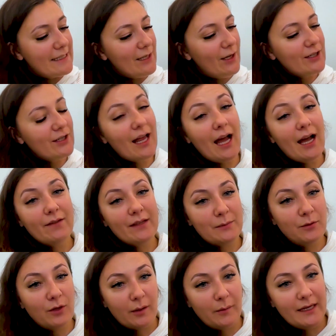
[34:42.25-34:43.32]
So I actually have this
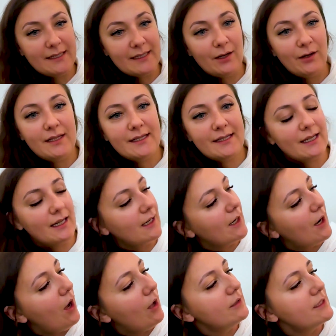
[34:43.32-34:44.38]
book on me. So it's
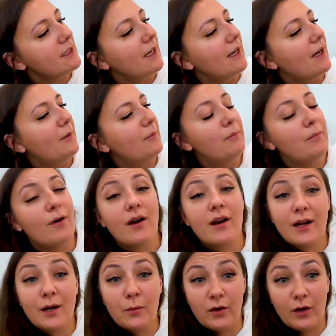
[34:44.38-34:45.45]
called
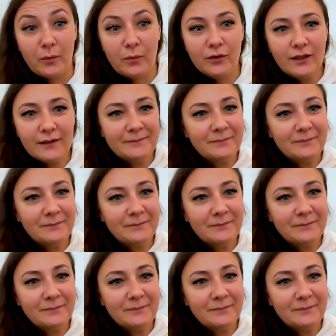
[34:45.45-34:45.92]
Poker Workbook.